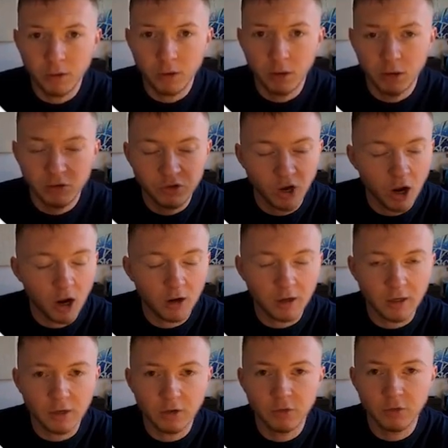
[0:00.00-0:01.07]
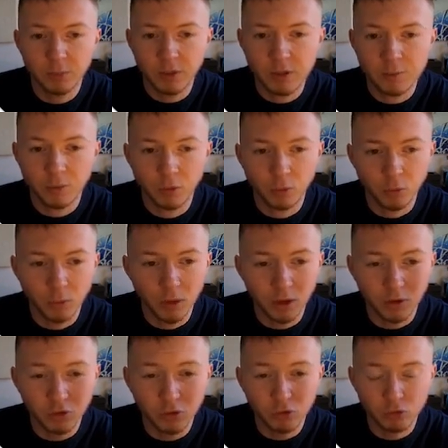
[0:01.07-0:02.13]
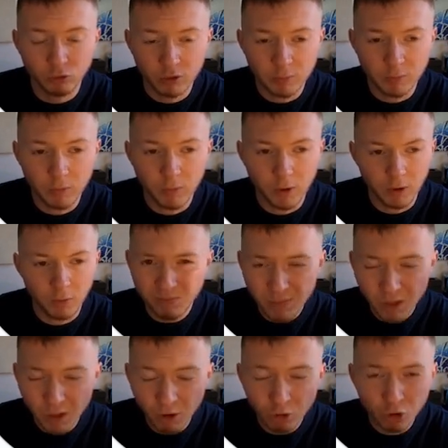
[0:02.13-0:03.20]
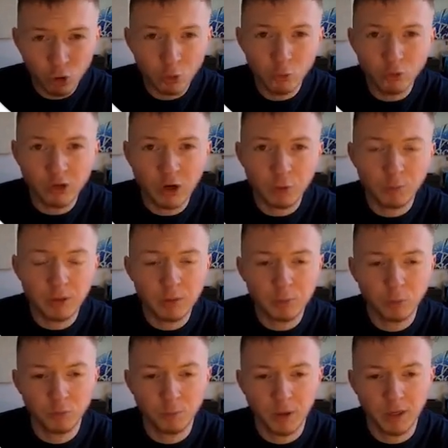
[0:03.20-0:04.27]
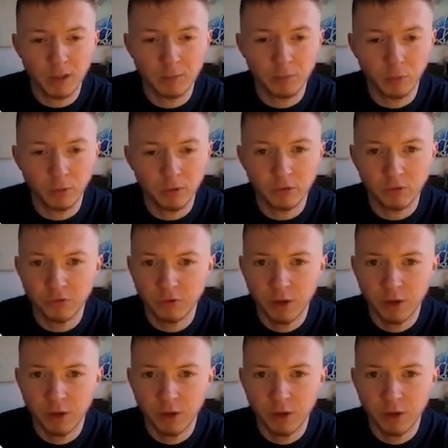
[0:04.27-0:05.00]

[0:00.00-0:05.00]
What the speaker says: targets people extremely well, calls out people's pain points,